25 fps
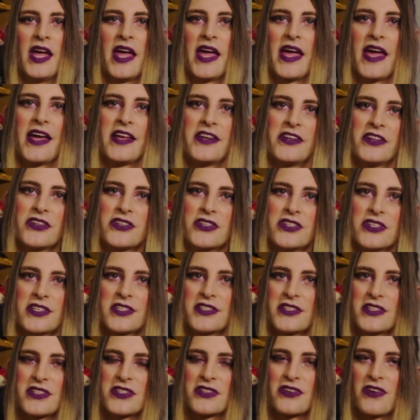And you're just
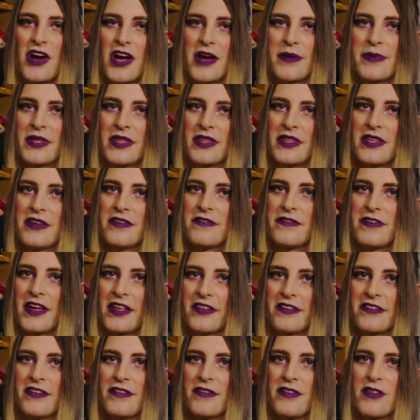describing the
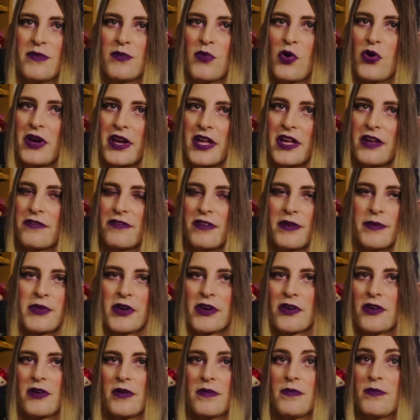events of the morning from
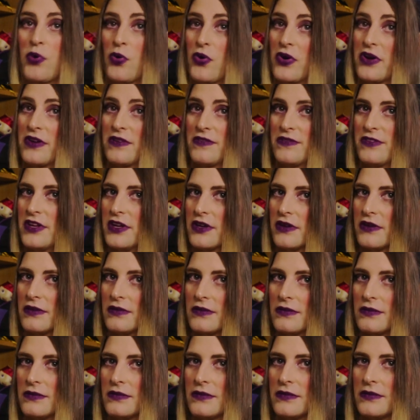your own point of view.
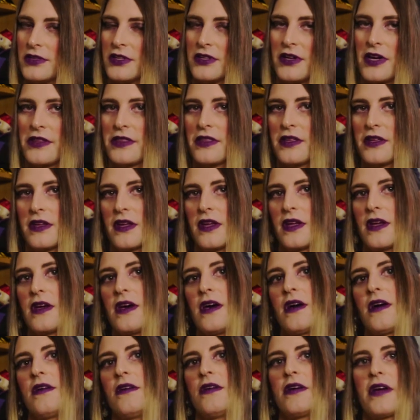You're not thinking,
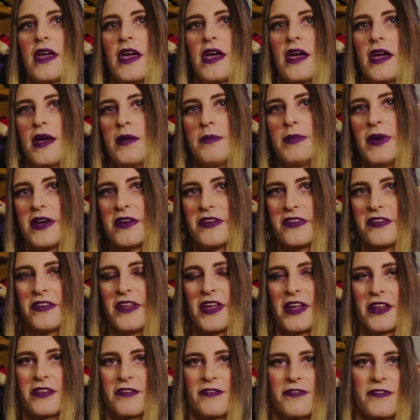"Oh, okay, I'd better
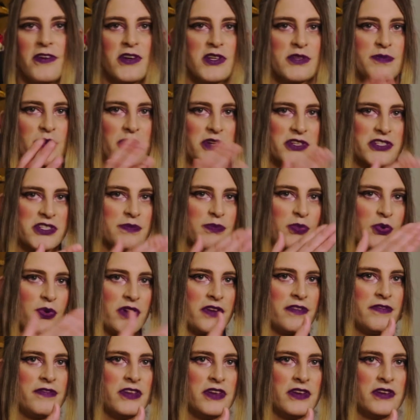select the first person point
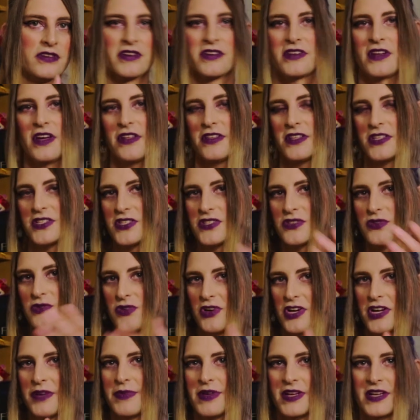of view to tell this
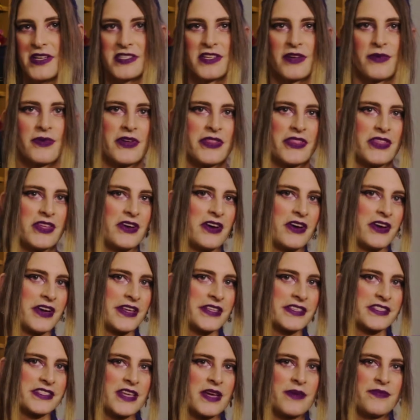story because I want the
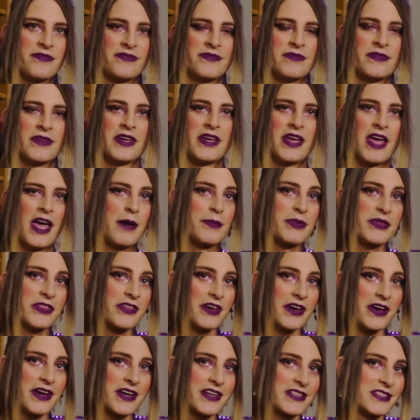audience to
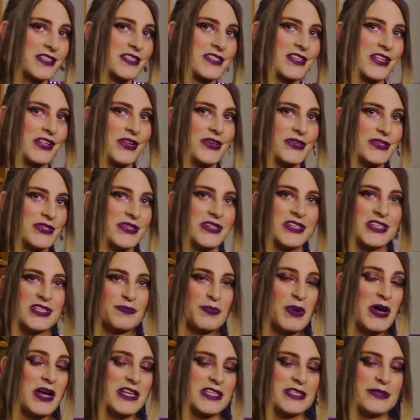empathize as closely as
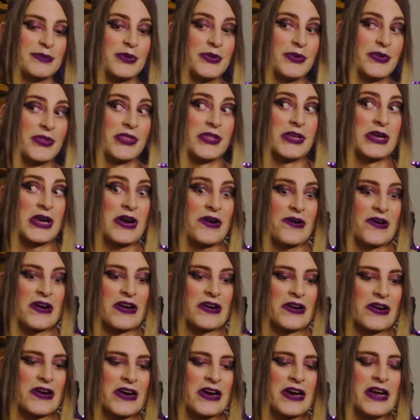possible with the
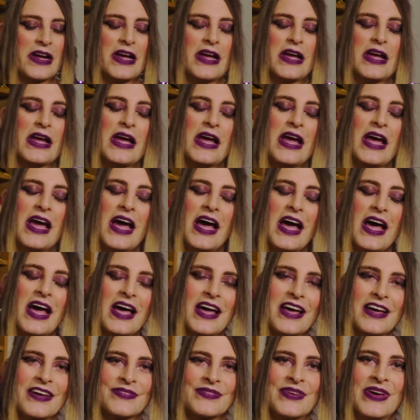narrator."
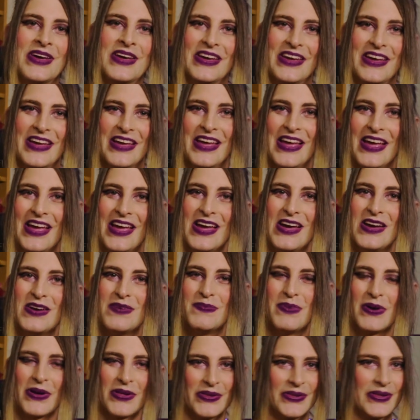
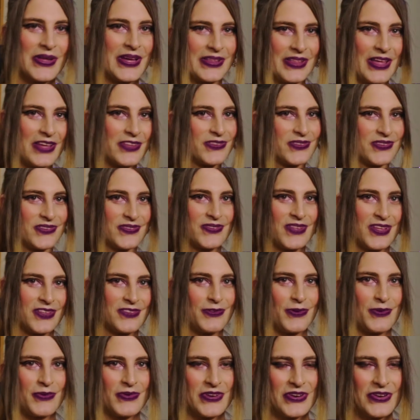But that's
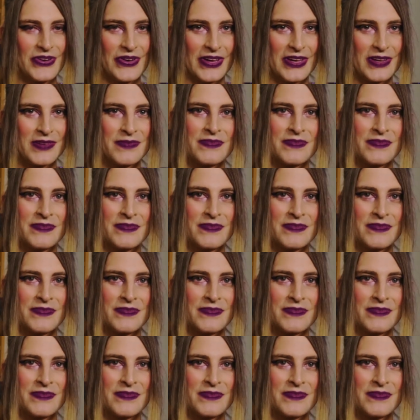what we're doing.